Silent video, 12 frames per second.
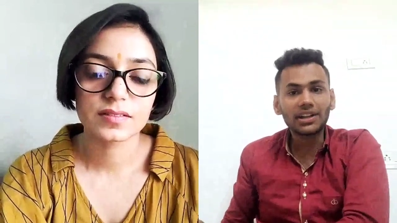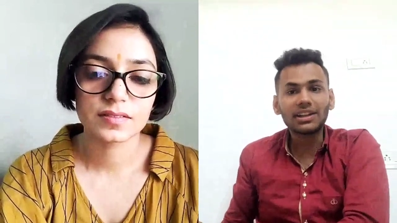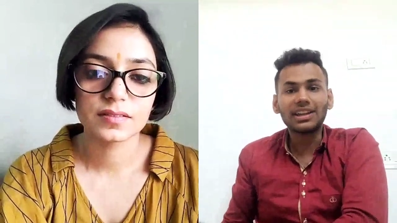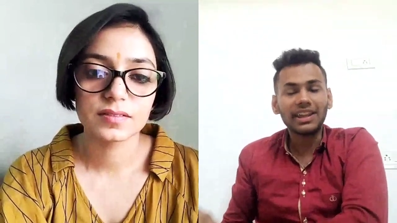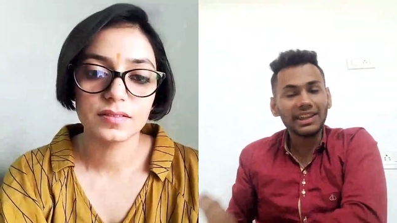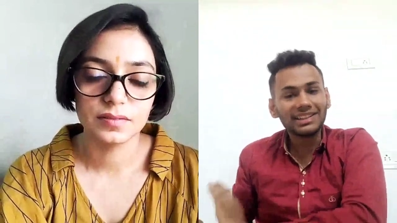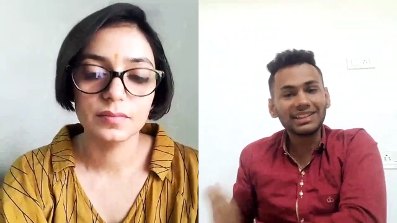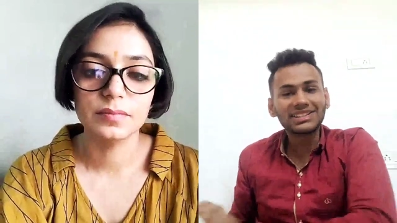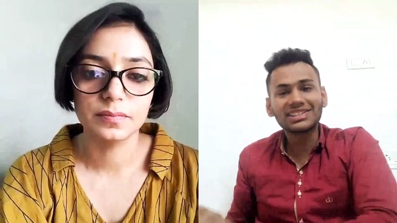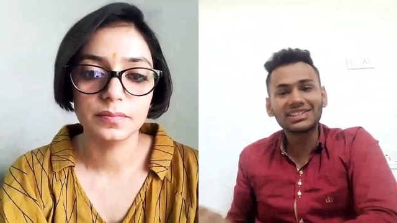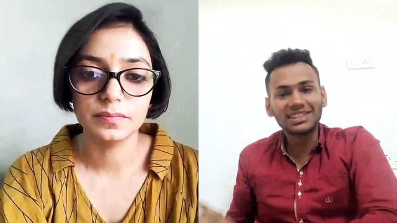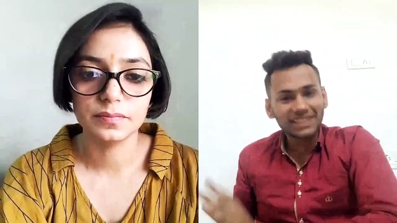Speaker 1: But
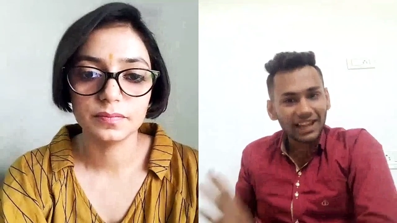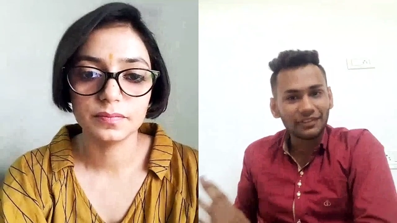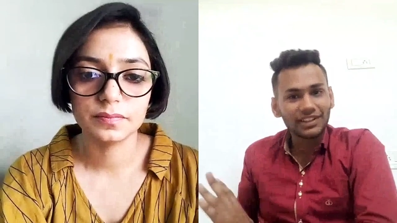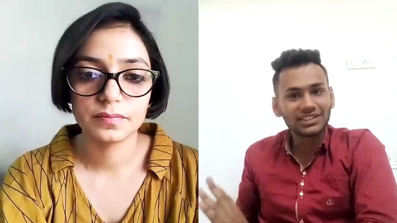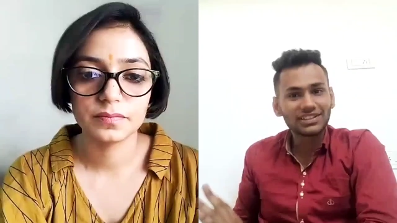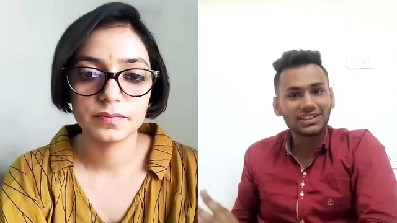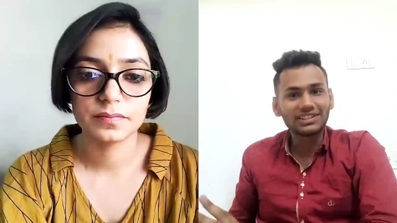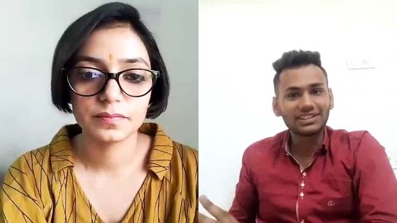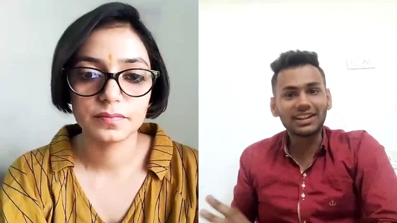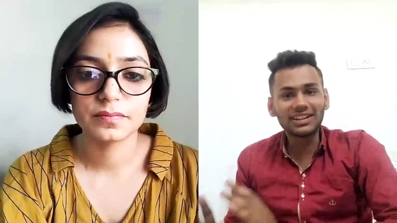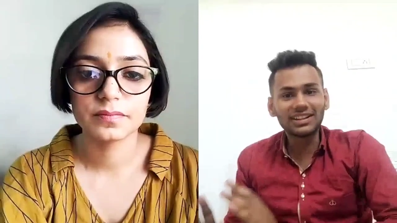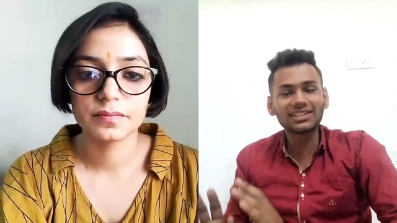English is a language
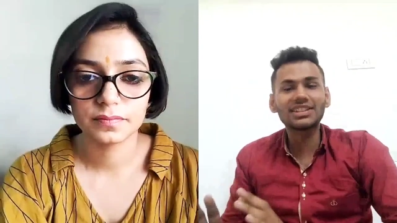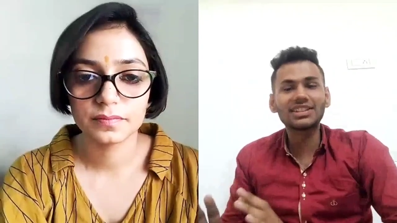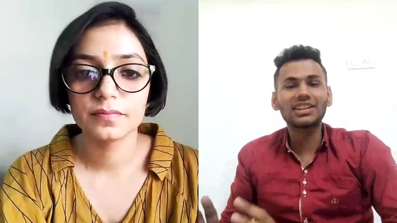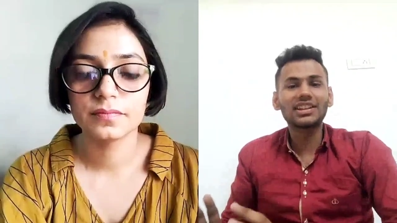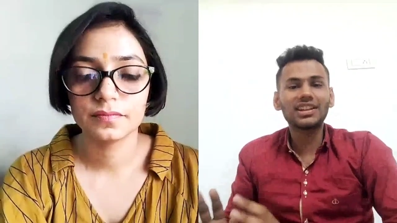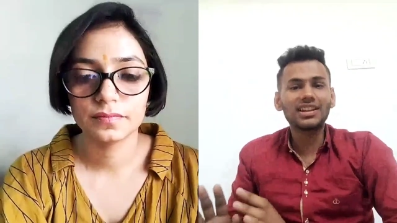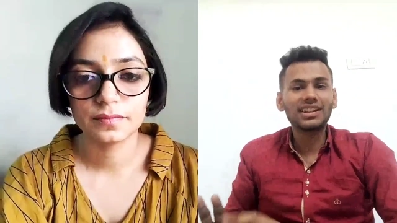that is